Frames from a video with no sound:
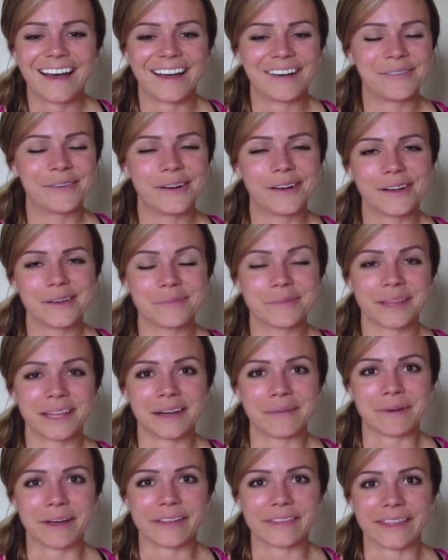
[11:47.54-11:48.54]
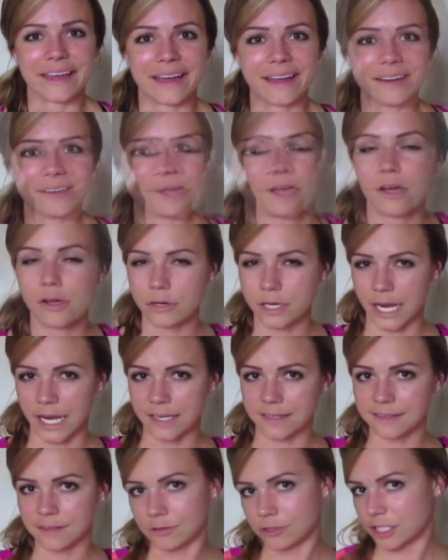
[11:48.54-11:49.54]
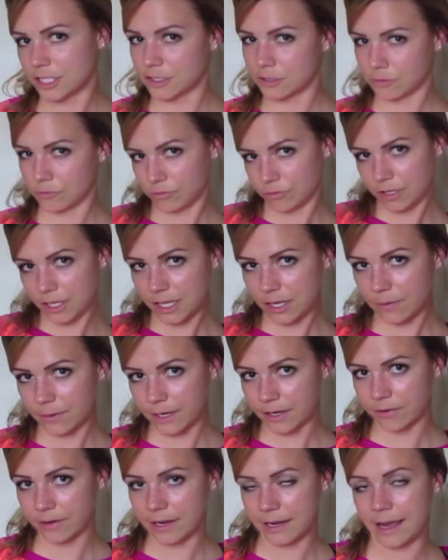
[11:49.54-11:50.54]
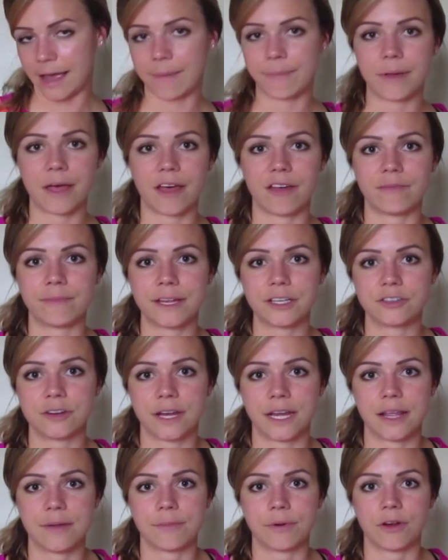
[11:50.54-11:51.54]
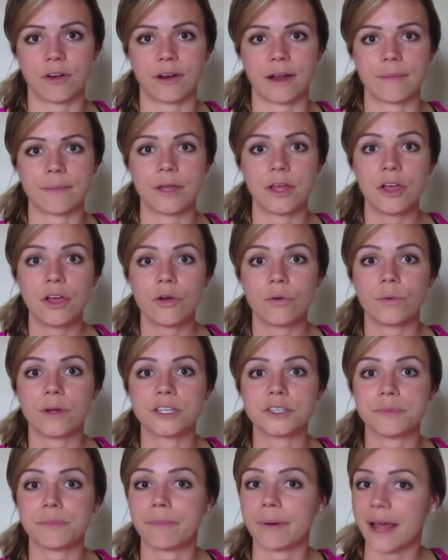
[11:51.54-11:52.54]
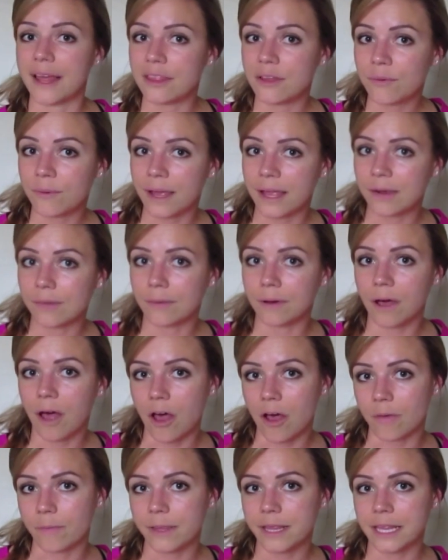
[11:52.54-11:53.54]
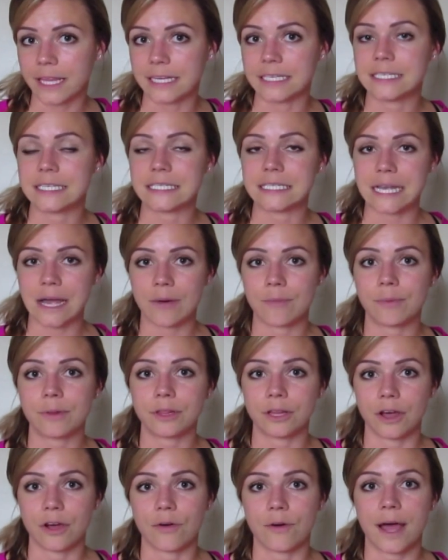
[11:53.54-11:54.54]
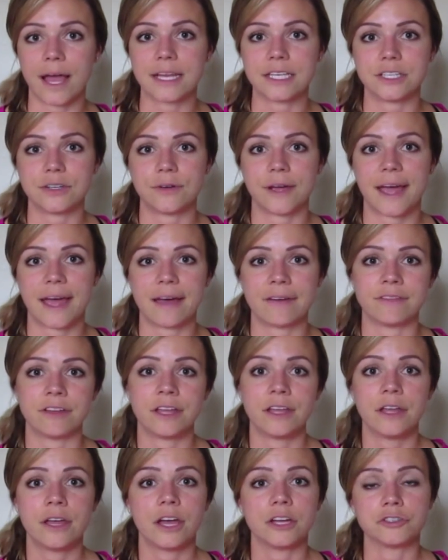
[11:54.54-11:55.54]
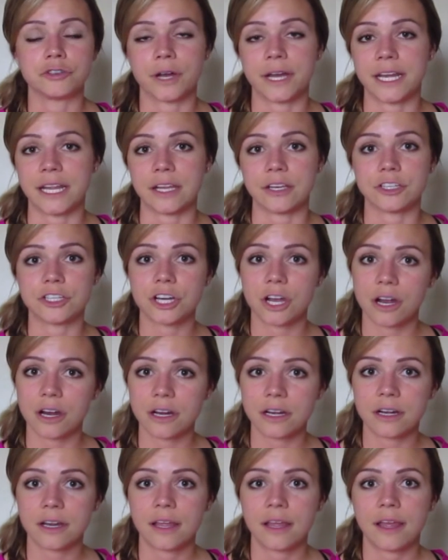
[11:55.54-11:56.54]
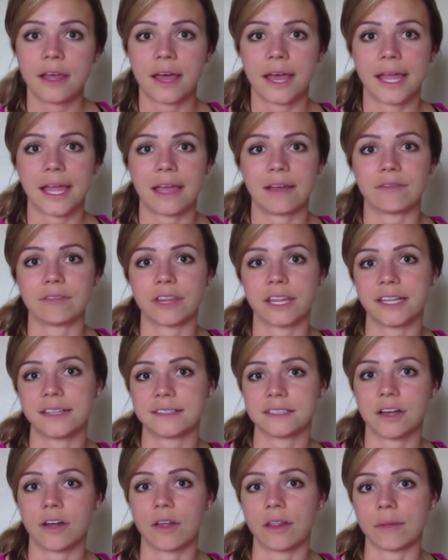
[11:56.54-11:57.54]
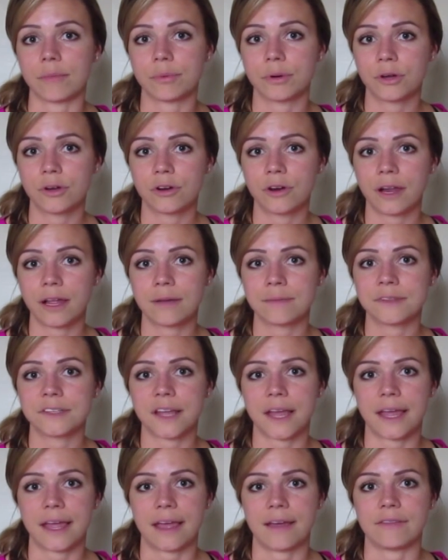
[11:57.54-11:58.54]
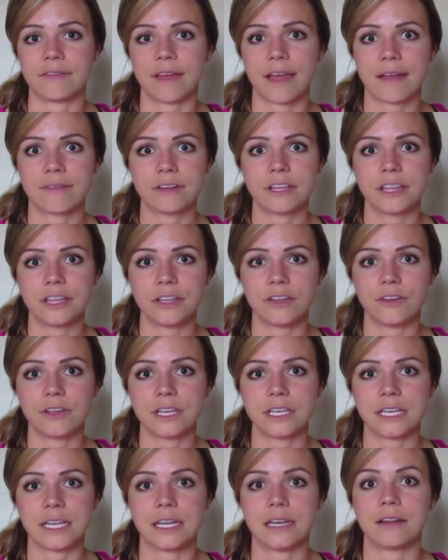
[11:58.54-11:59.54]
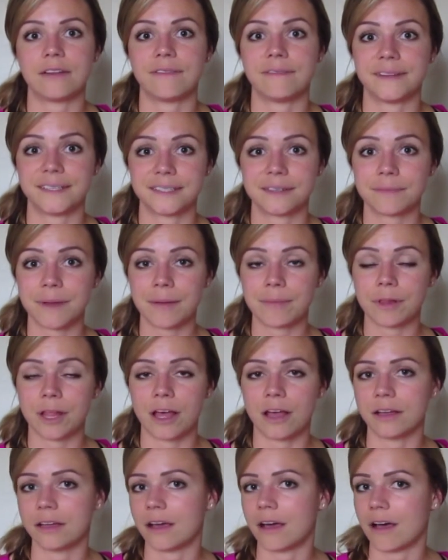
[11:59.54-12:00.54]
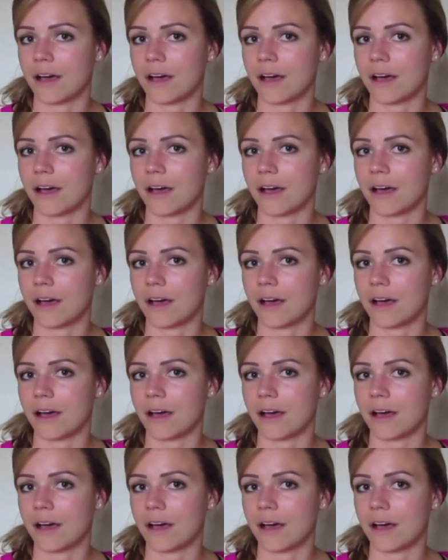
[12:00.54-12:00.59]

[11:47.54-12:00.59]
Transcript: I won't complain about that. Okay, so just a really quick recap of my training program, which by the way will all be linked down below. I do have a training chart, I have links to all the programs, I have everything you could need. Visit my blog,